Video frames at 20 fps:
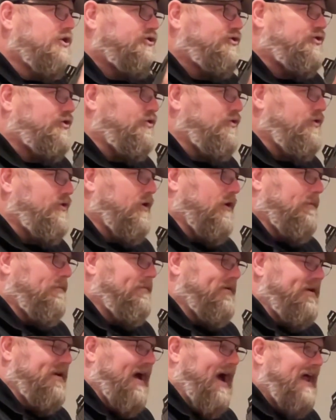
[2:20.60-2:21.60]
to your
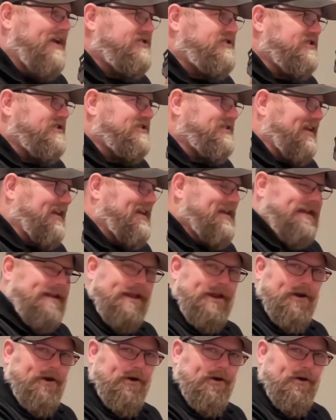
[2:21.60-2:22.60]
not just to
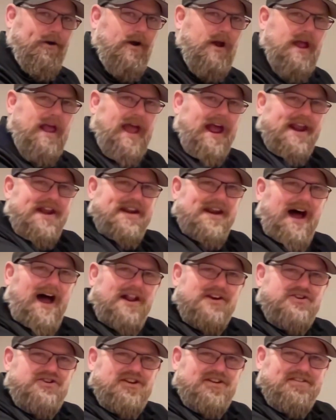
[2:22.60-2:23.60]
here and
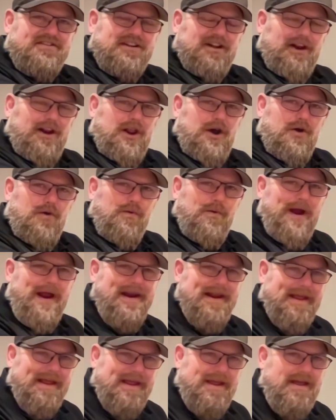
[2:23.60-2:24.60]
not just to low
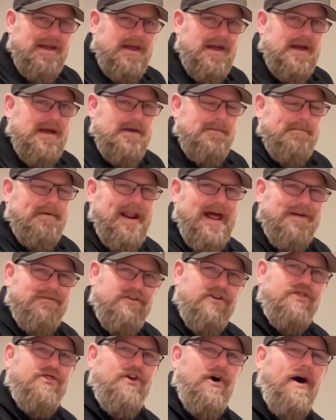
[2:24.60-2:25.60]
ready, but have
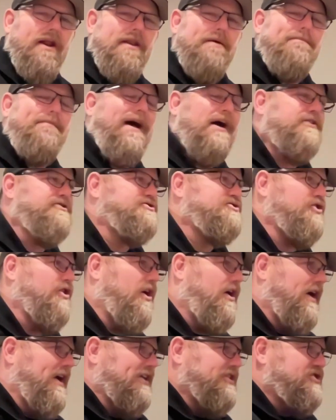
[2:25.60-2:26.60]
you thought about
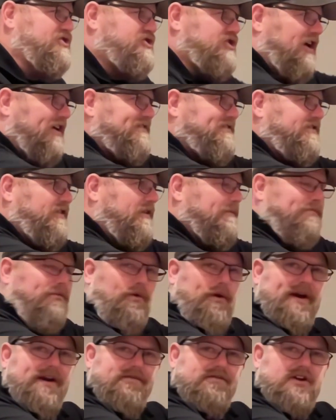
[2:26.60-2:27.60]
drawing just to the
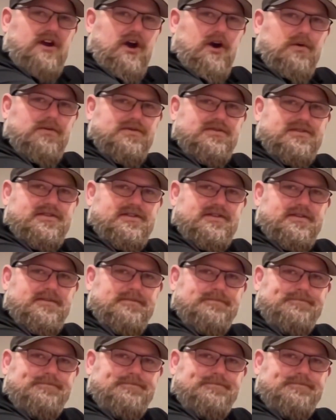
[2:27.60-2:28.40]
point of coast?